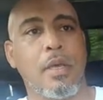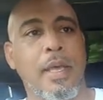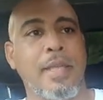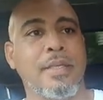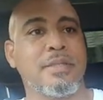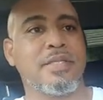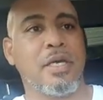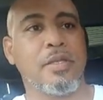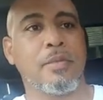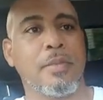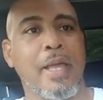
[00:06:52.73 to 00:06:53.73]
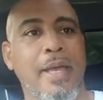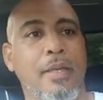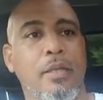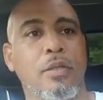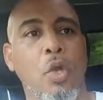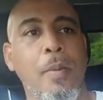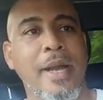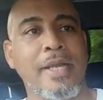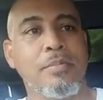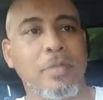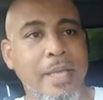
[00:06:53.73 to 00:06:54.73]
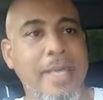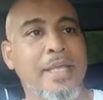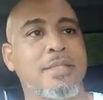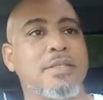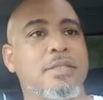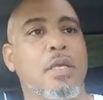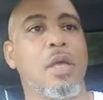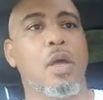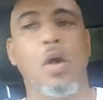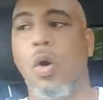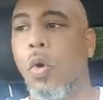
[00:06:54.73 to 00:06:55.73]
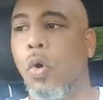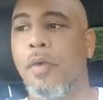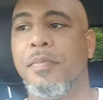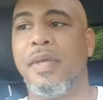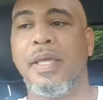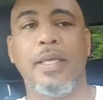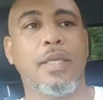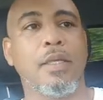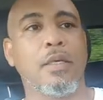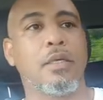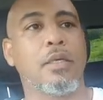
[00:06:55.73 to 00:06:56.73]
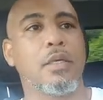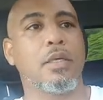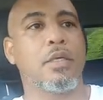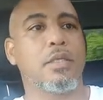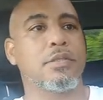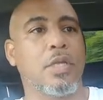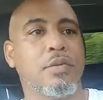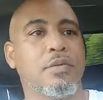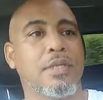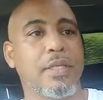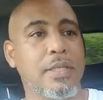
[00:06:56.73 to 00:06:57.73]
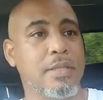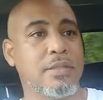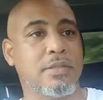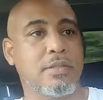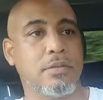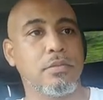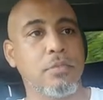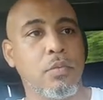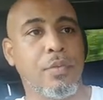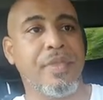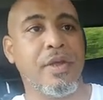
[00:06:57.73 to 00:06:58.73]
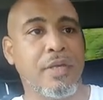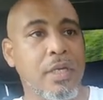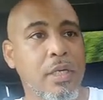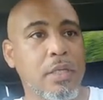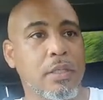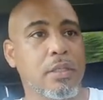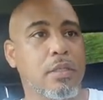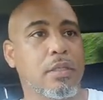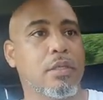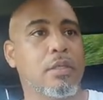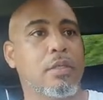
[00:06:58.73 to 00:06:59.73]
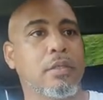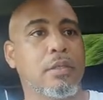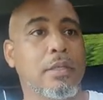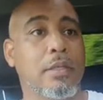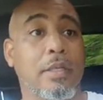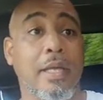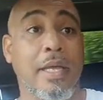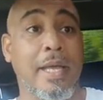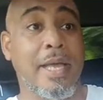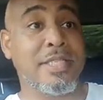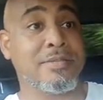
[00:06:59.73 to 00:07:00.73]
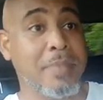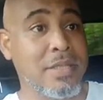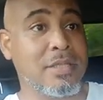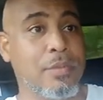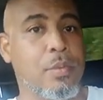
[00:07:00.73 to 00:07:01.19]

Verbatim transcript: and tell them, like, nobody plans on being certain things when they're young, especially